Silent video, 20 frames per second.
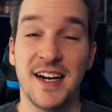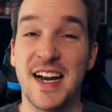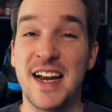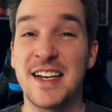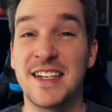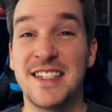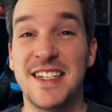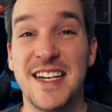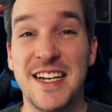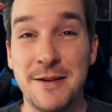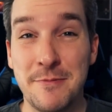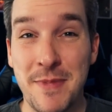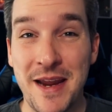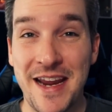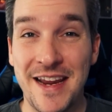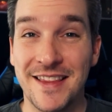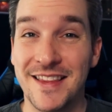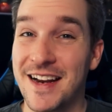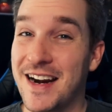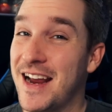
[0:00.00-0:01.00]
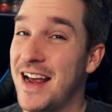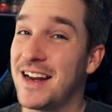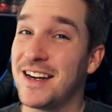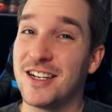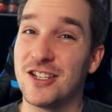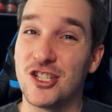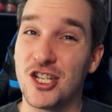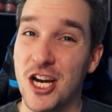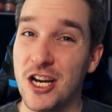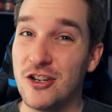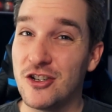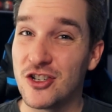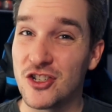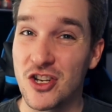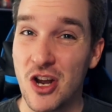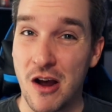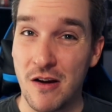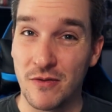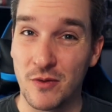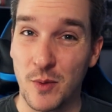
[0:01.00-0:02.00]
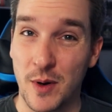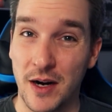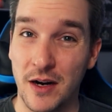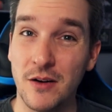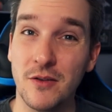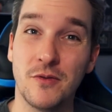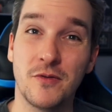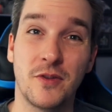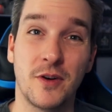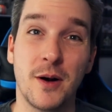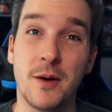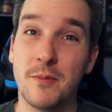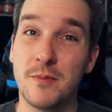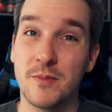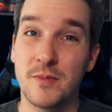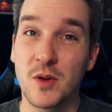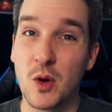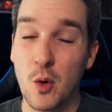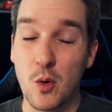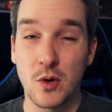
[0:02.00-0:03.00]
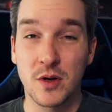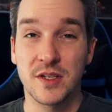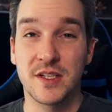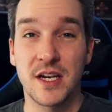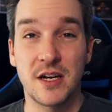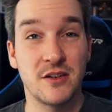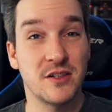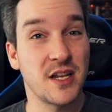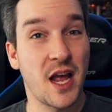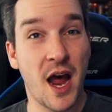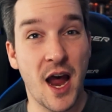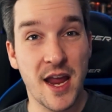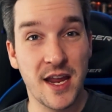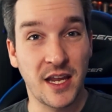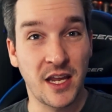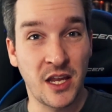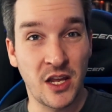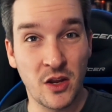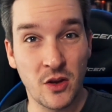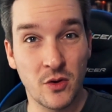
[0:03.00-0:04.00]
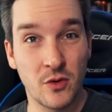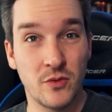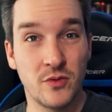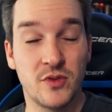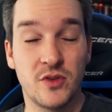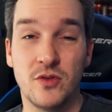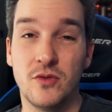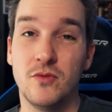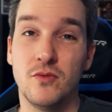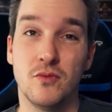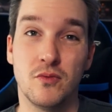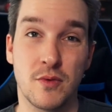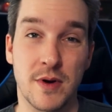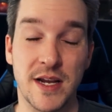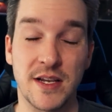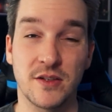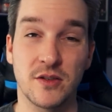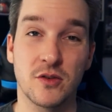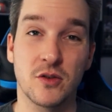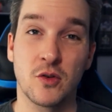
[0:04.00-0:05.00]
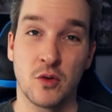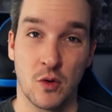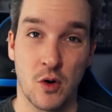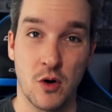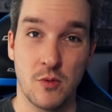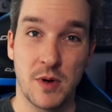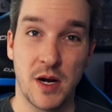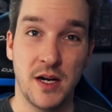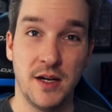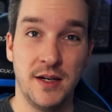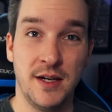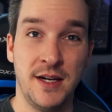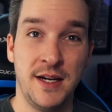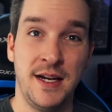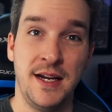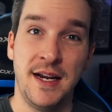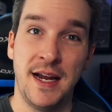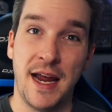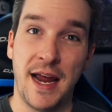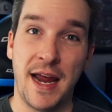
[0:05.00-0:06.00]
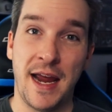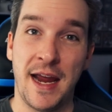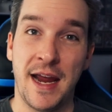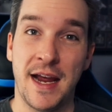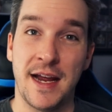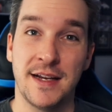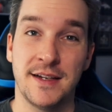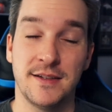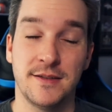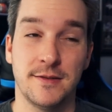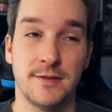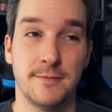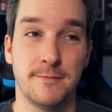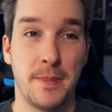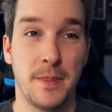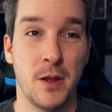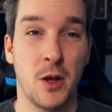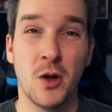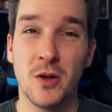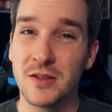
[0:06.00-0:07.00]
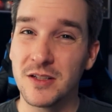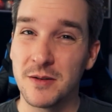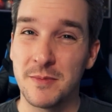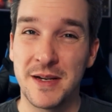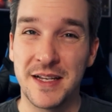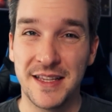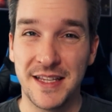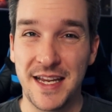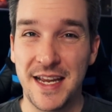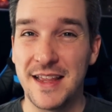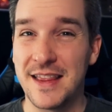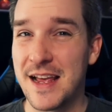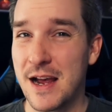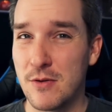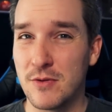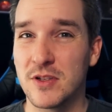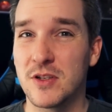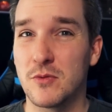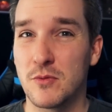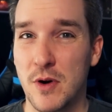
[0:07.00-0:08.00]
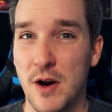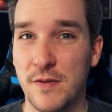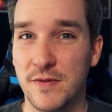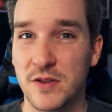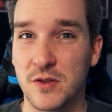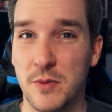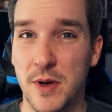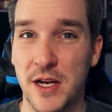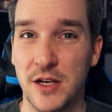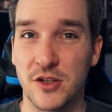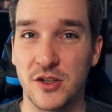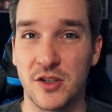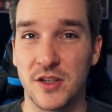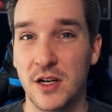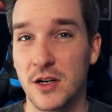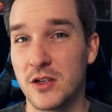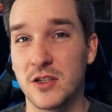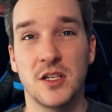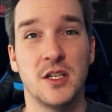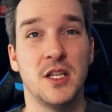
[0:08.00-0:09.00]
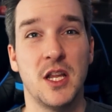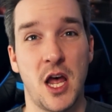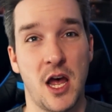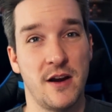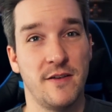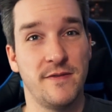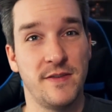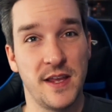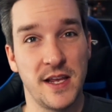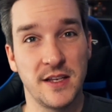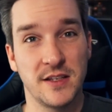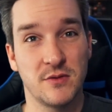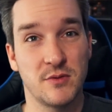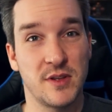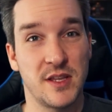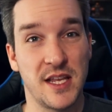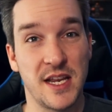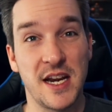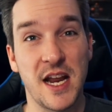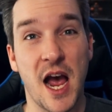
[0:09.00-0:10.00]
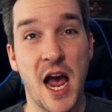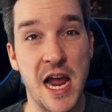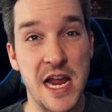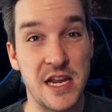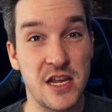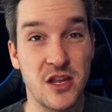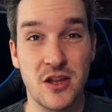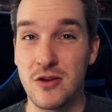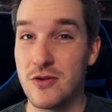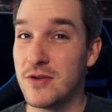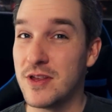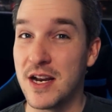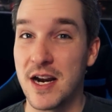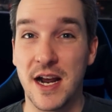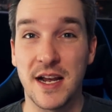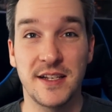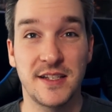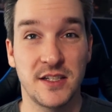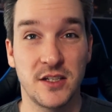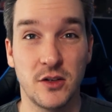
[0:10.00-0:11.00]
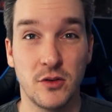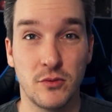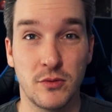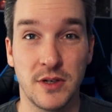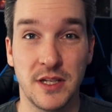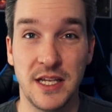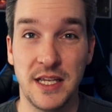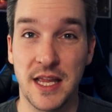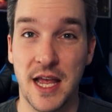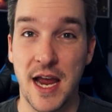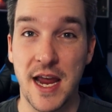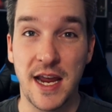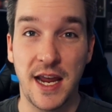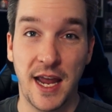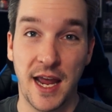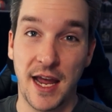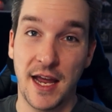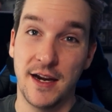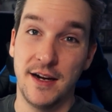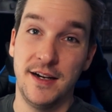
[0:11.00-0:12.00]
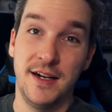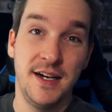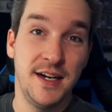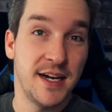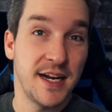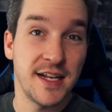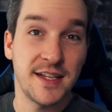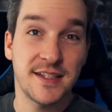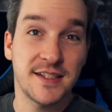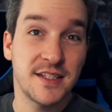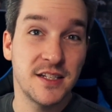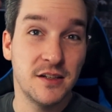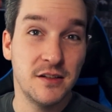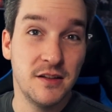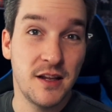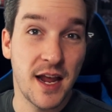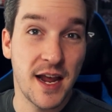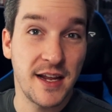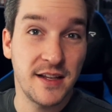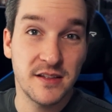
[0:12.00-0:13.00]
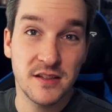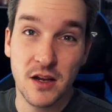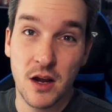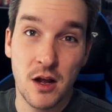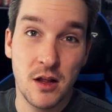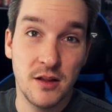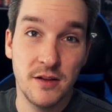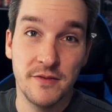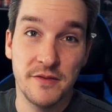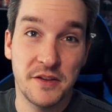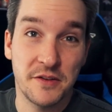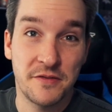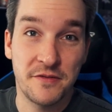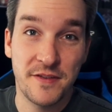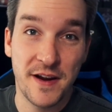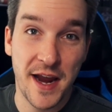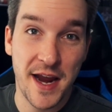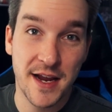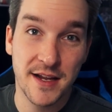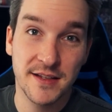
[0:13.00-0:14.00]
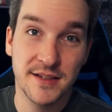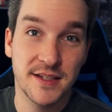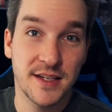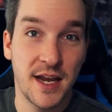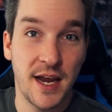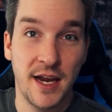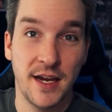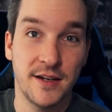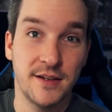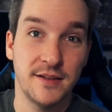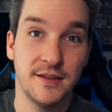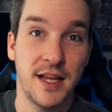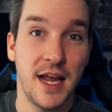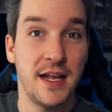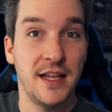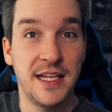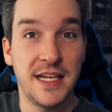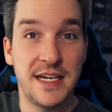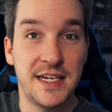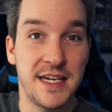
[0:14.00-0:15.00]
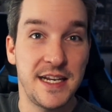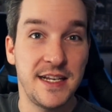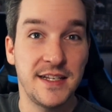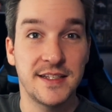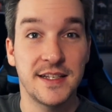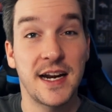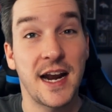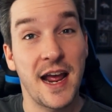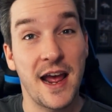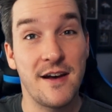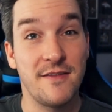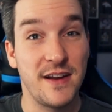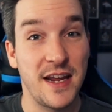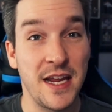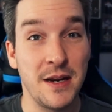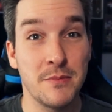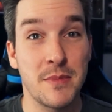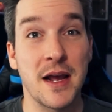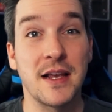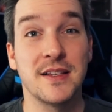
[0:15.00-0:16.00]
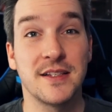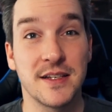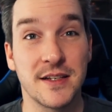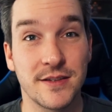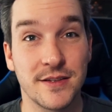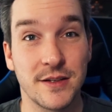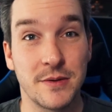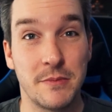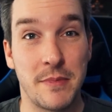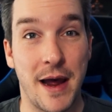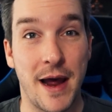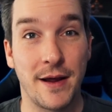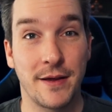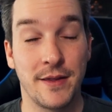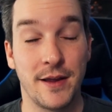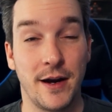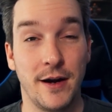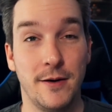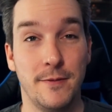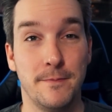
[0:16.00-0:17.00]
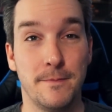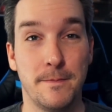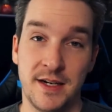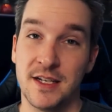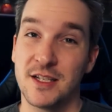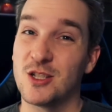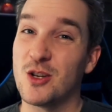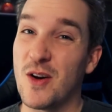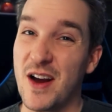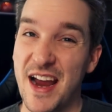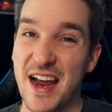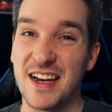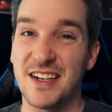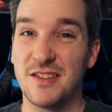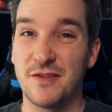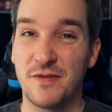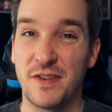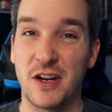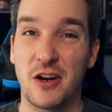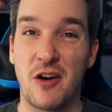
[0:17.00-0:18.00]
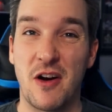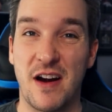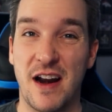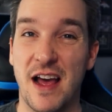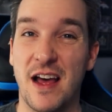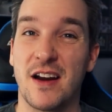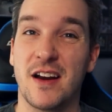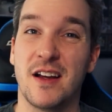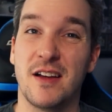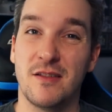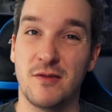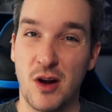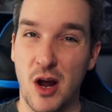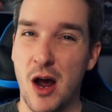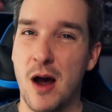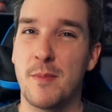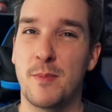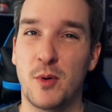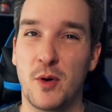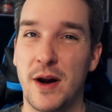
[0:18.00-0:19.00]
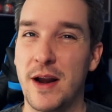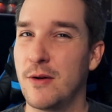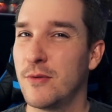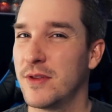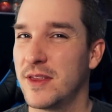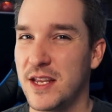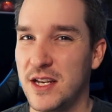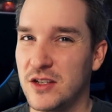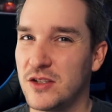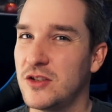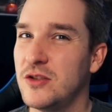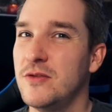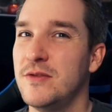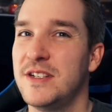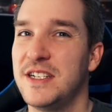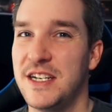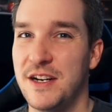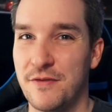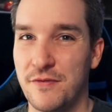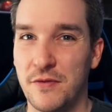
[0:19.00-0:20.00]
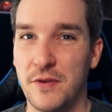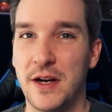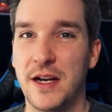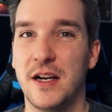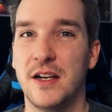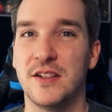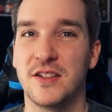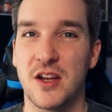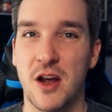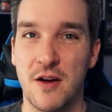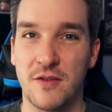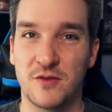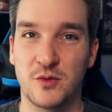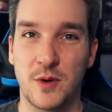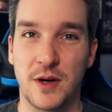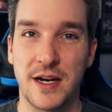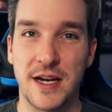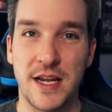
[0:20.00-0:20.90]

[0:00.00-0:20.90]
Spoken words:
It did mean that I had to change software from Corsair's iCUE to Razer Chroma, and ultimately that was a rough switch. There's a lot of things within iCUE that I still really like, and it still lights all of the fans and LEDs that I have in my system back there. So I had to figure out how to operate within two different software